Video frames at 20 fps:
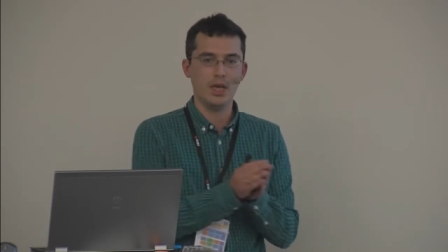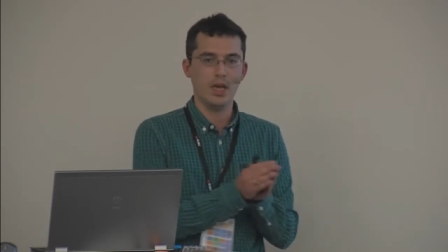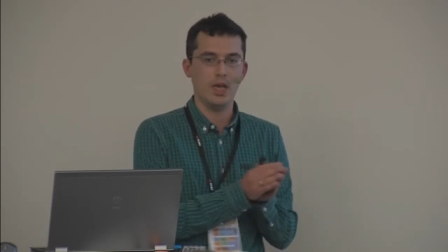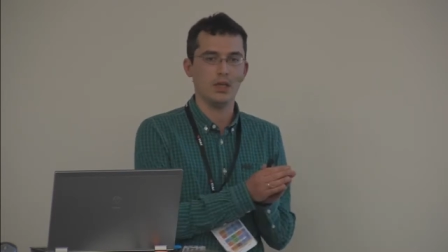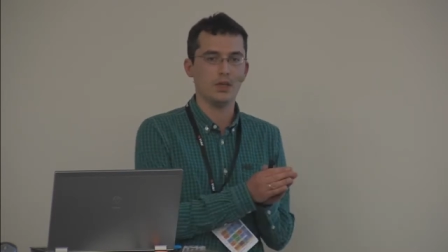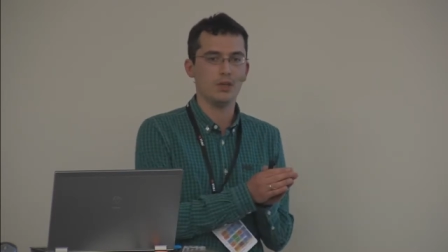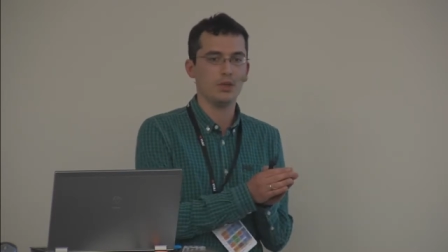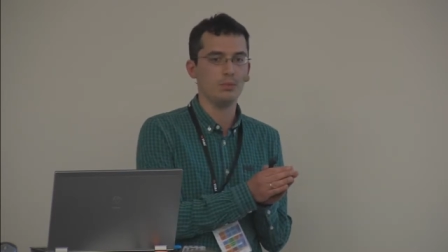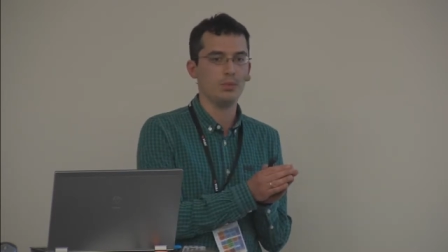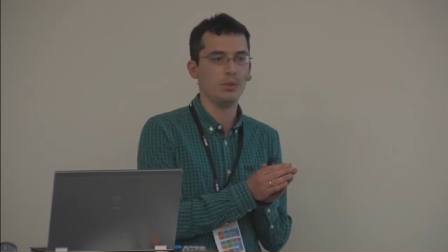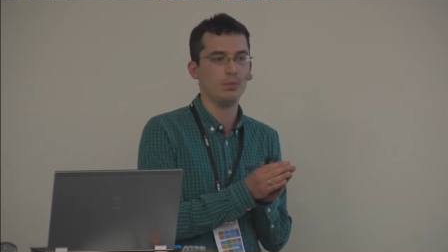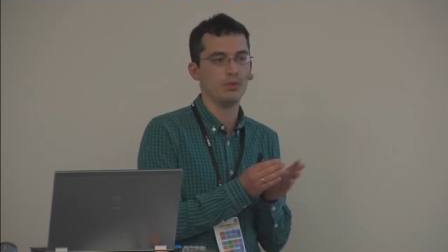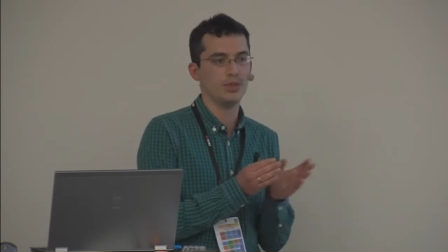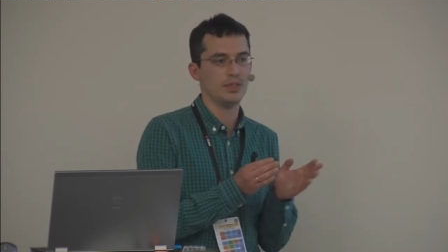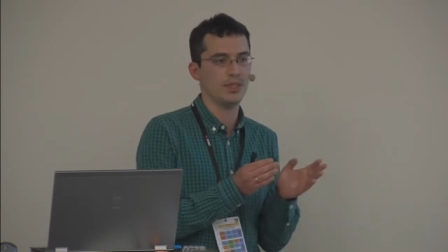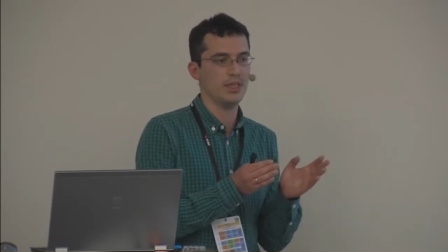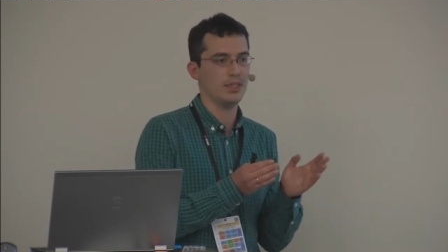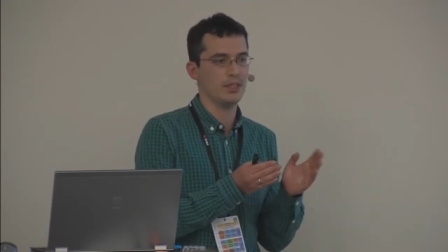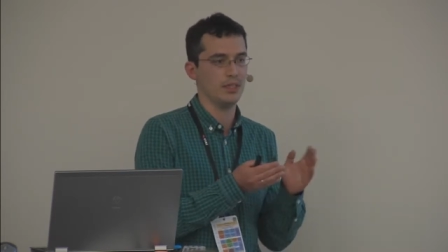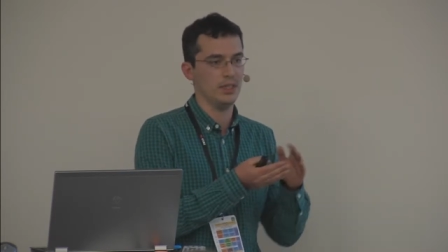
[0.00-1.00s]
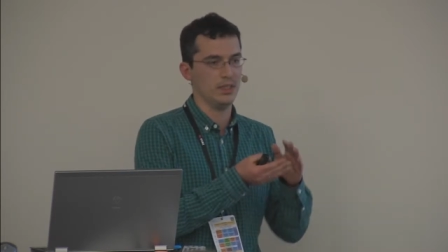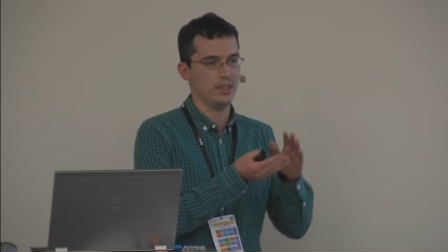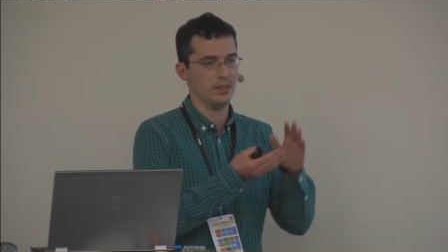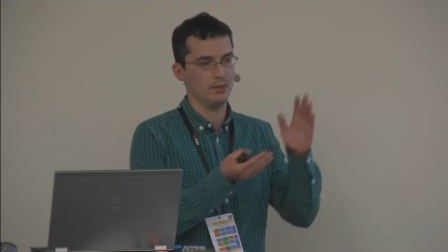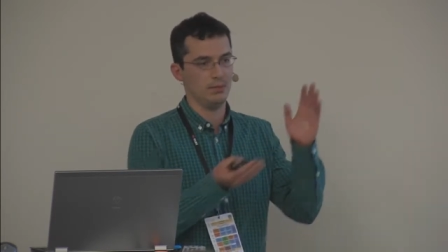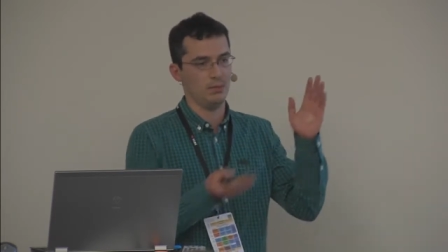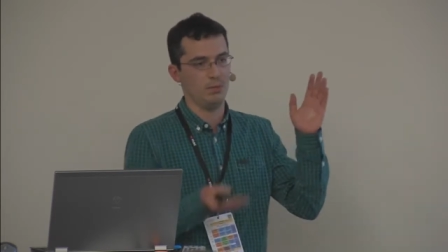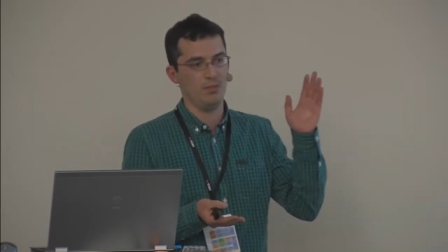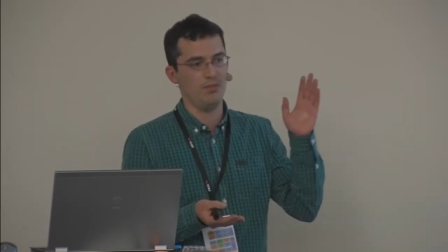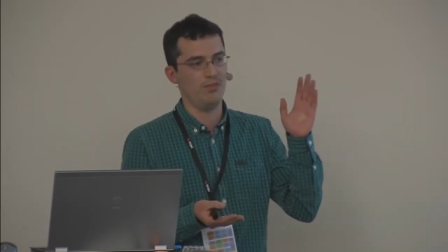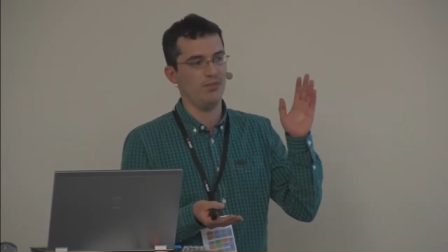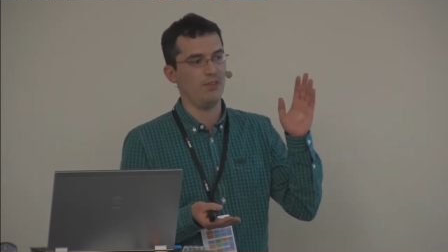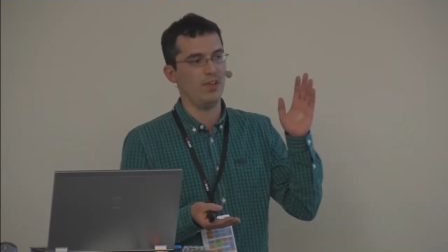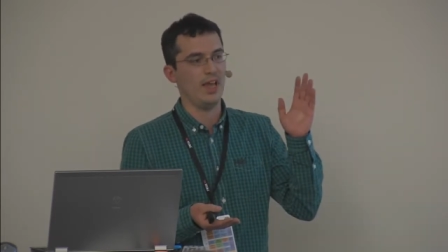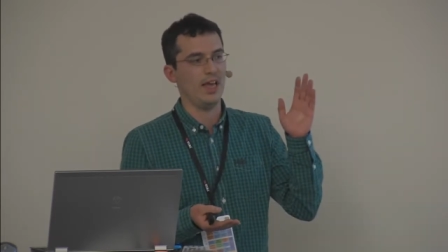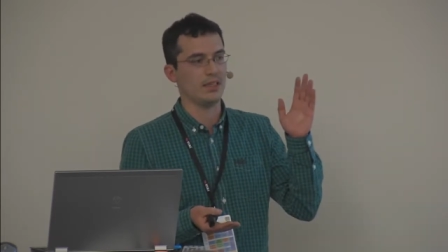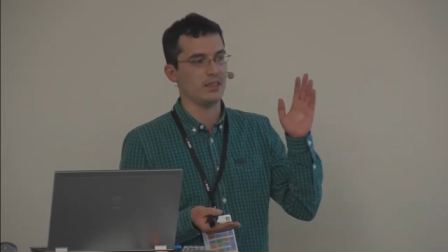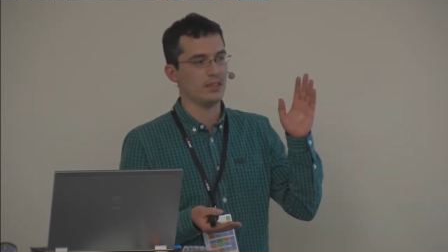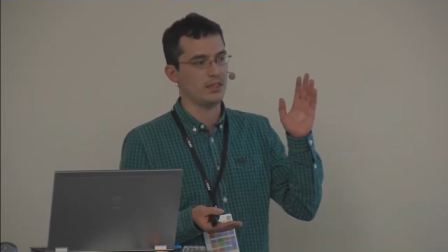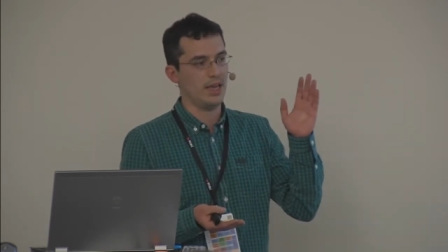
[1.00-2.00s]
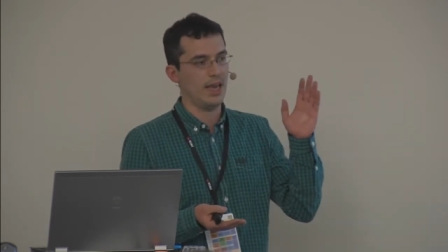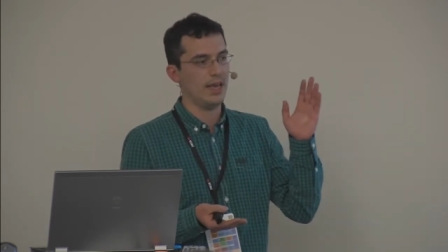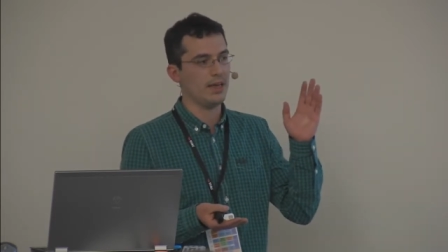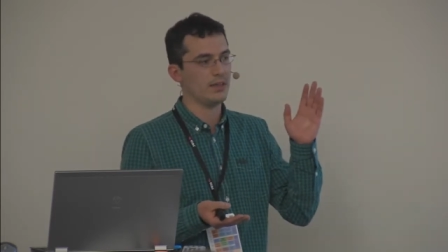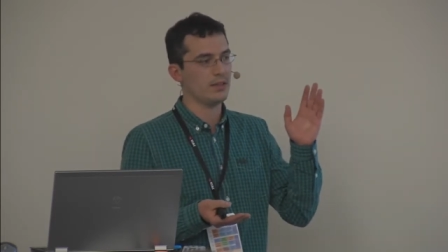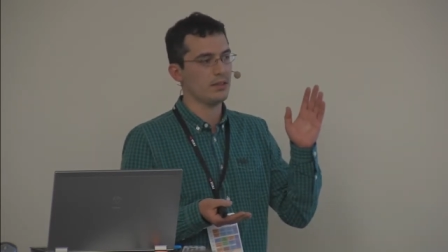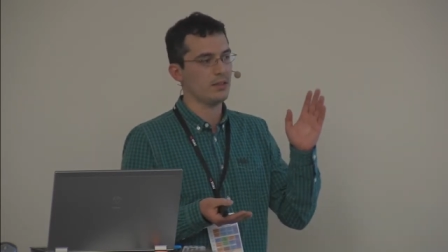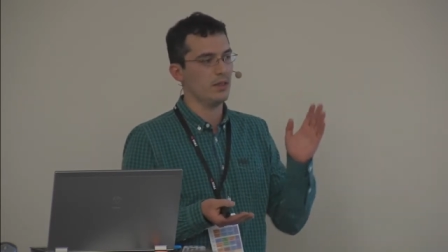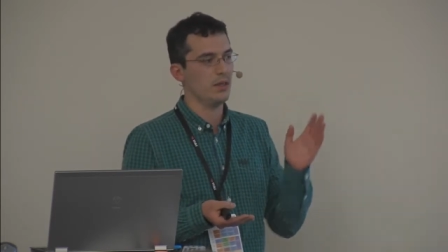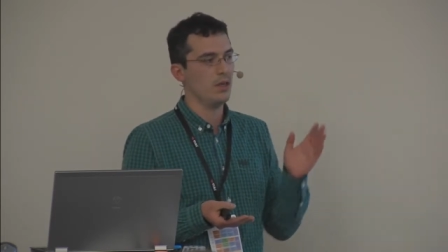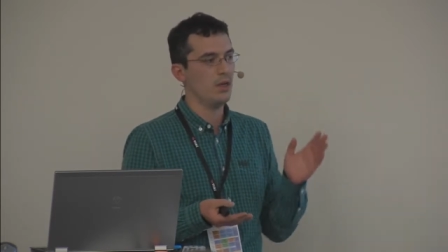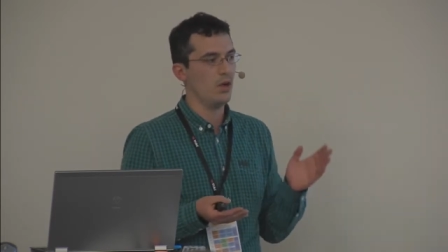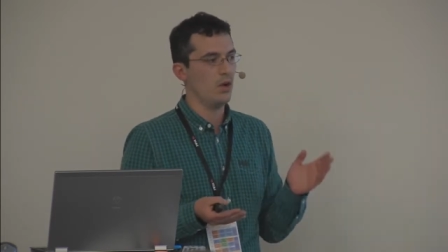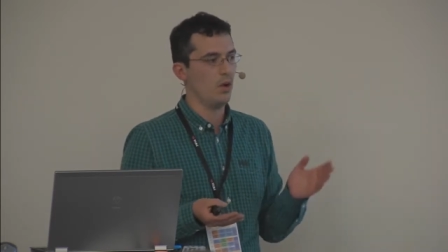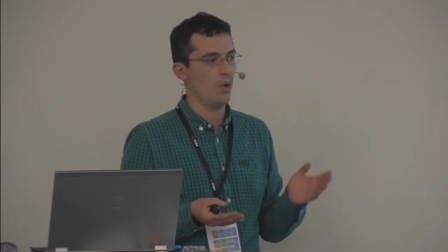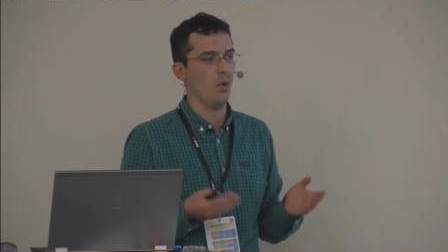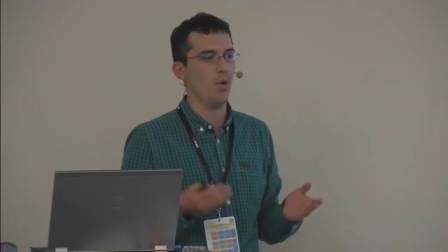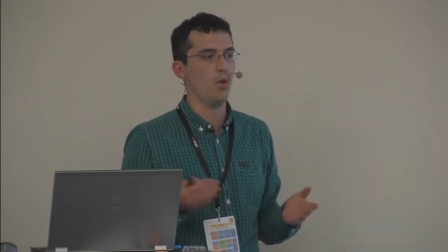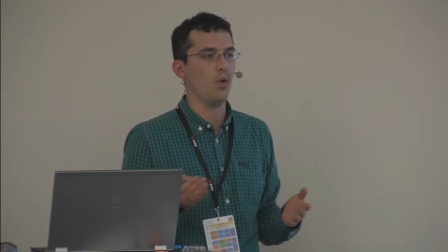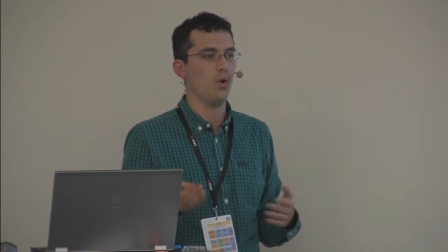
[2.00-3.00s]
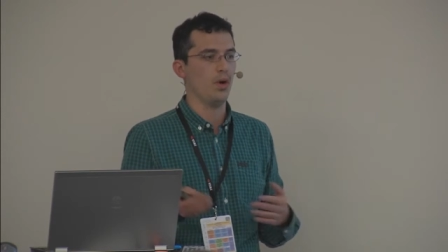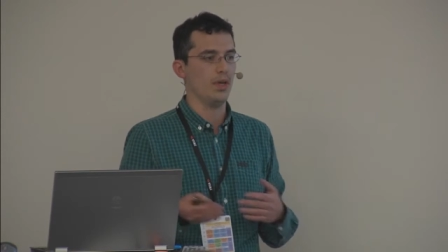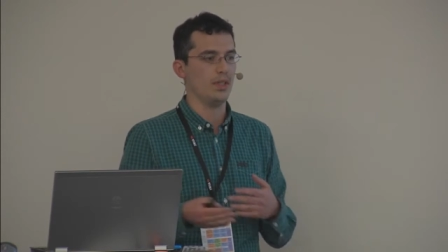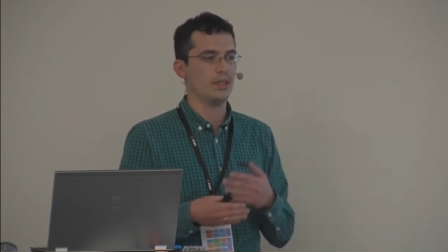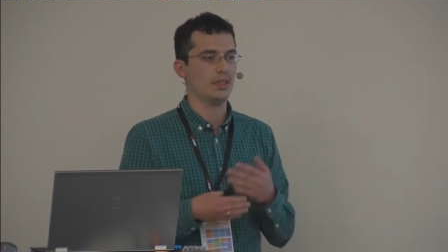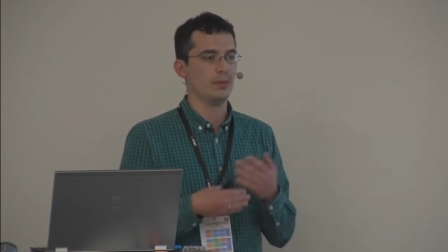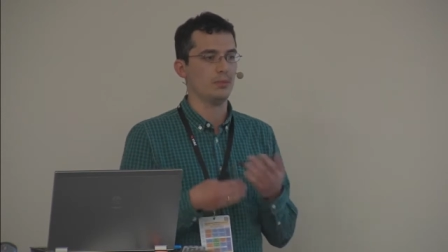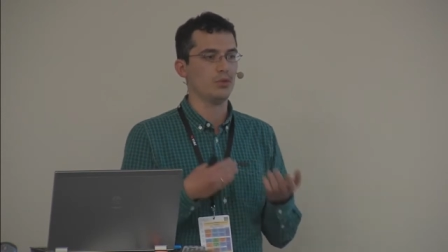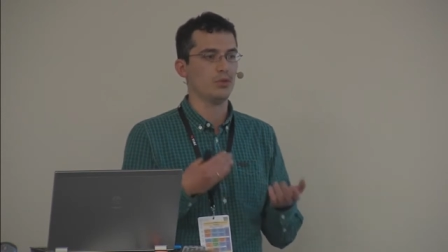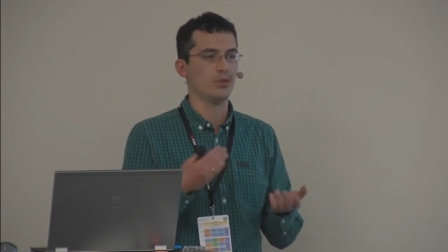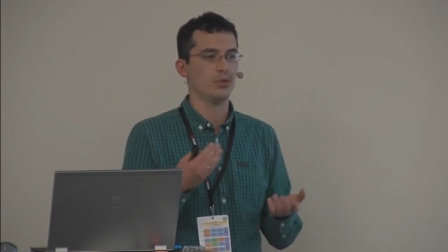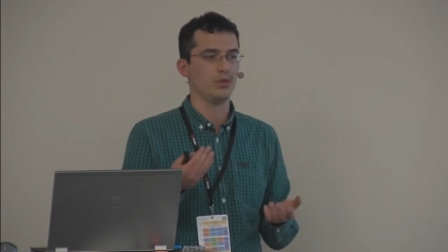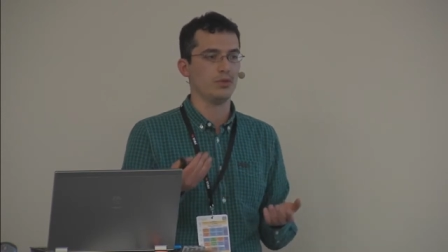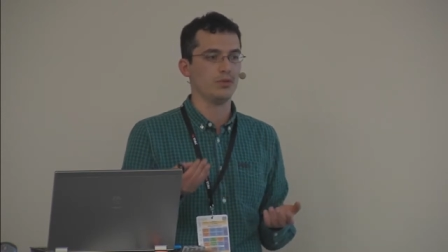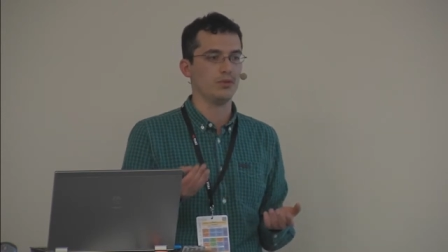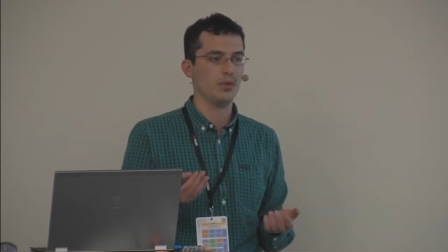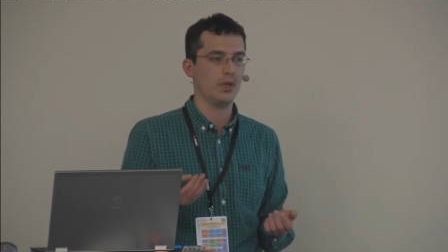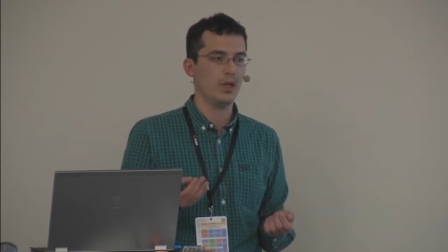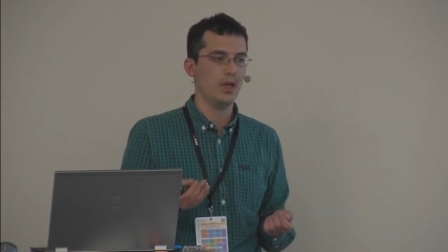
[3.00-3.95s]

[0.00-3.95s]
It could be presented as flat text or as some sort of